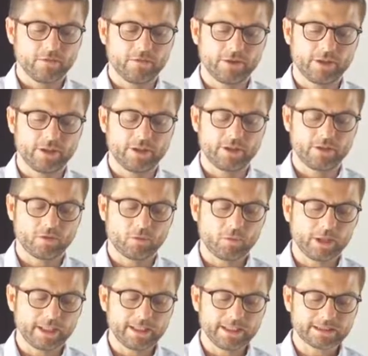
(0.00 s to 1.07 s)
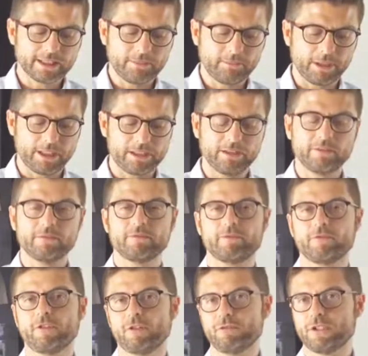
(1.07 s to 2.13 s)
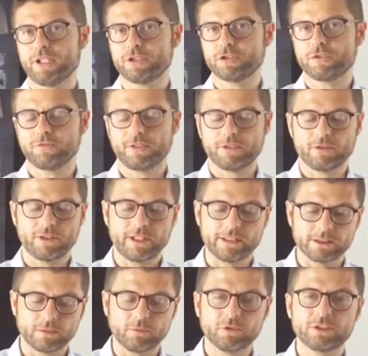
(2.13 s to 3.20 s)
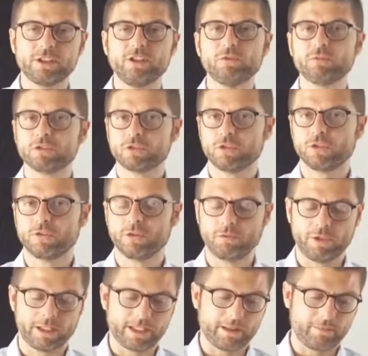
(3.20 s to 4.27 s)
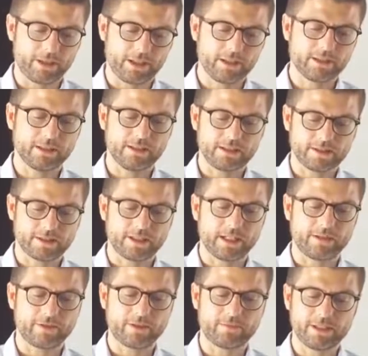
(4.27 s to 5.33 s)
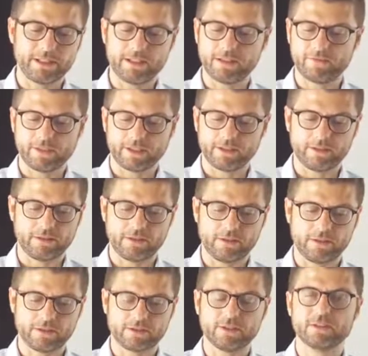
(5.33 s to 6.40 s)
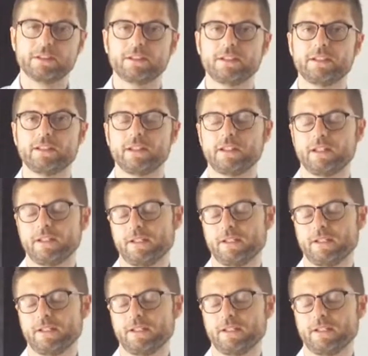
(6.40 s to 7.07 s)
the Querini Stampaglia Foundation, that today is a museum. So if you will come in Italy, it's another building that certainly